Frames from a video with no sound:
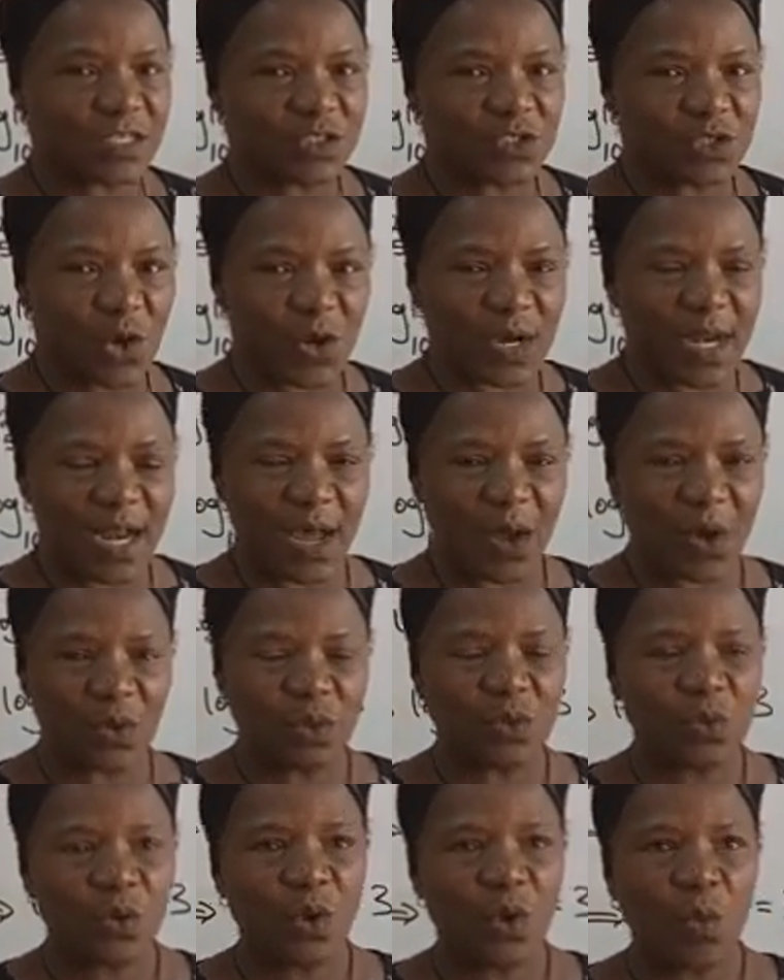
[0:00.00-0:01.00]
So
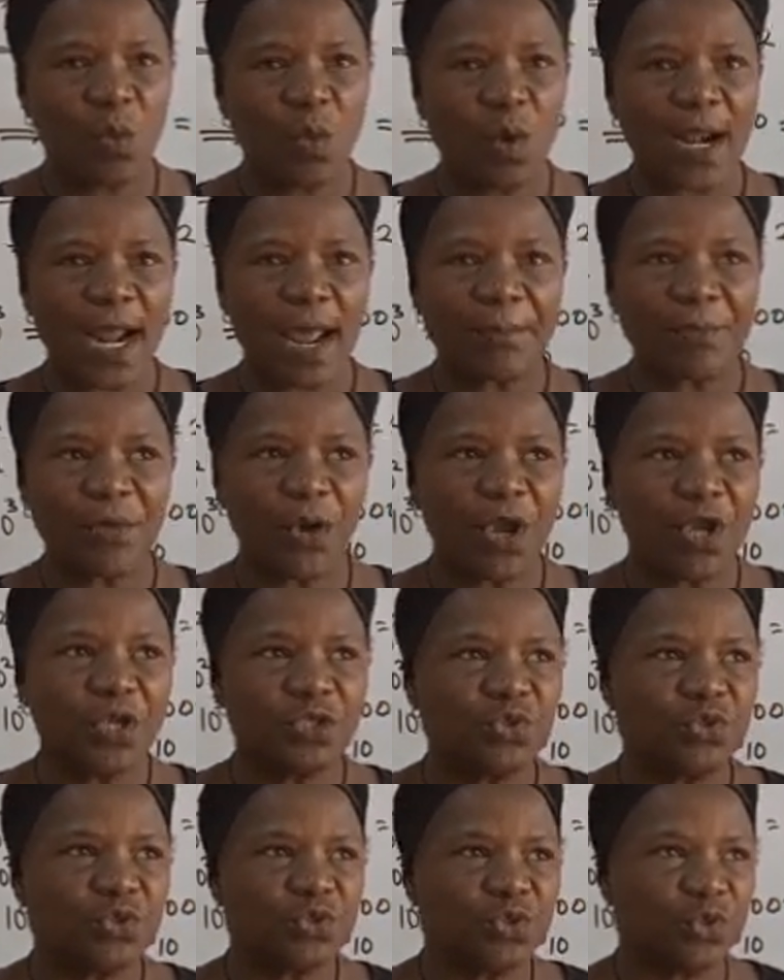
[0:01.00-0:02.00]
now, what I'm
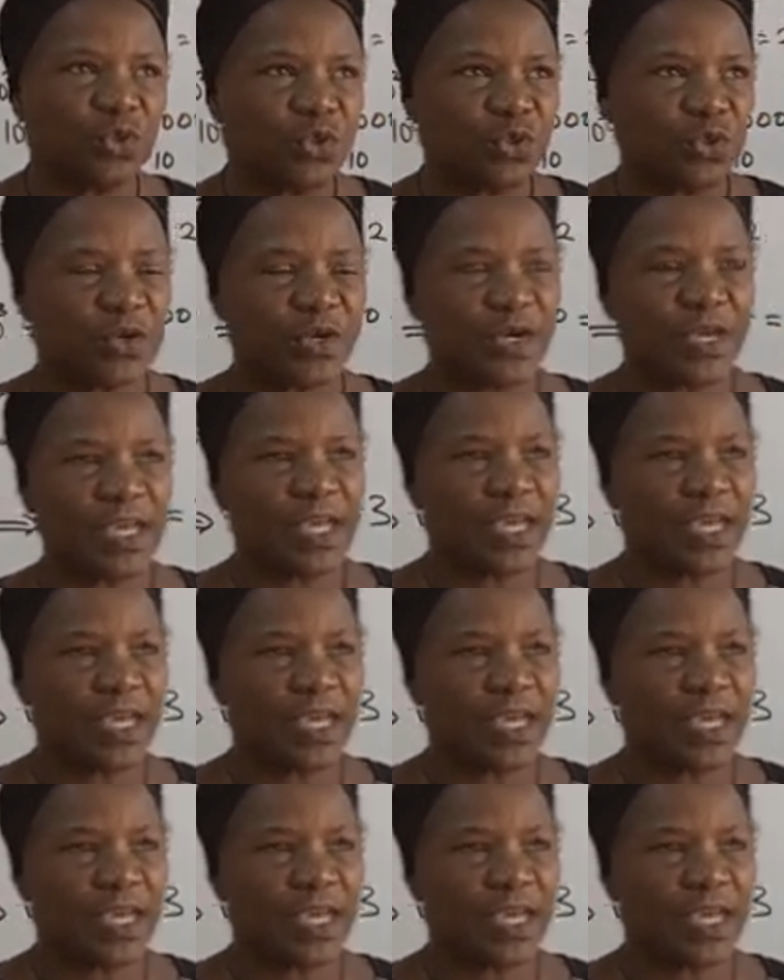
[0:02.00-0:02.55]
going to do